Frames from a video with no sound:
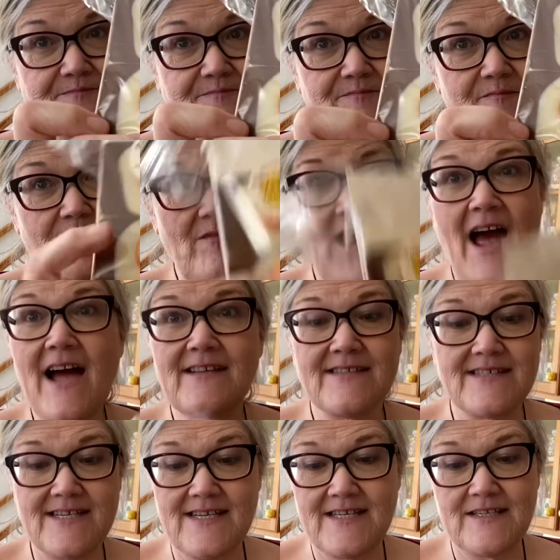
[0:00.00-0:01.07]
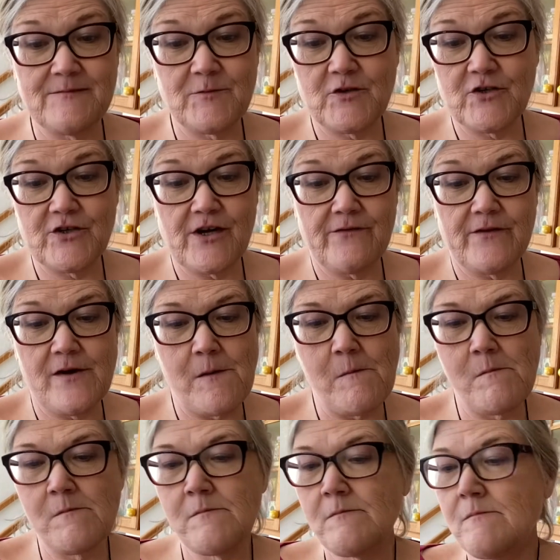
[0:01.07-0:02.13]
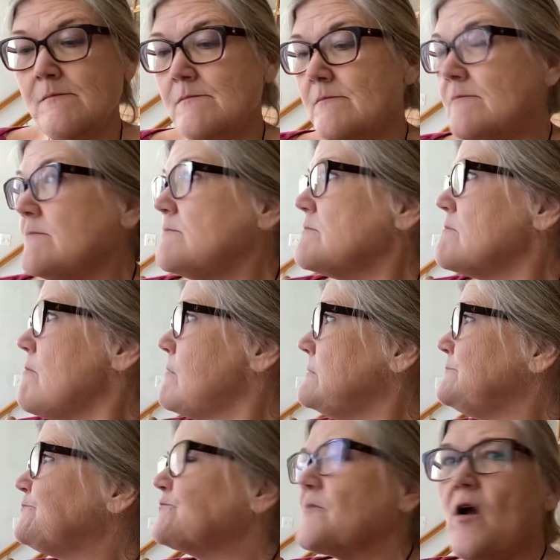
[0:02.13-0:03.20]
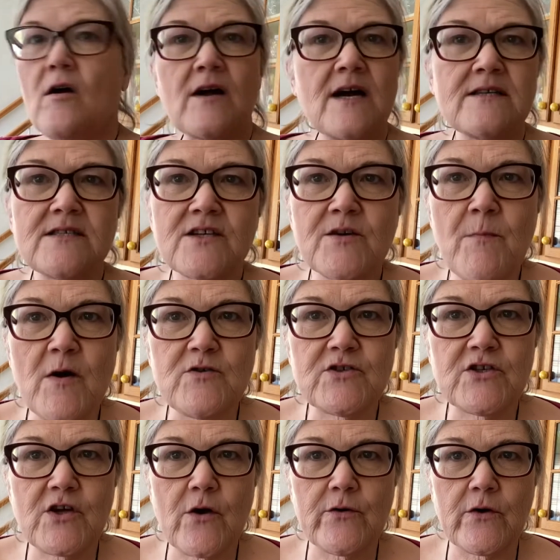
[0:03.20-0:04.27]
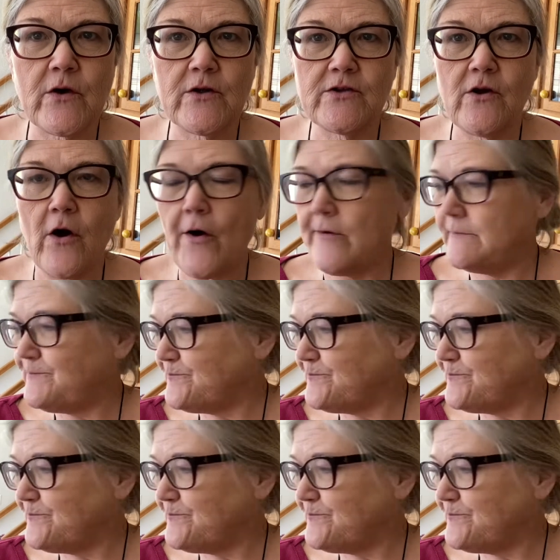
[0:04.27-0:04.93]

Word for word: I have not seen them or heard of them. All kinds of commotion going on, y'all.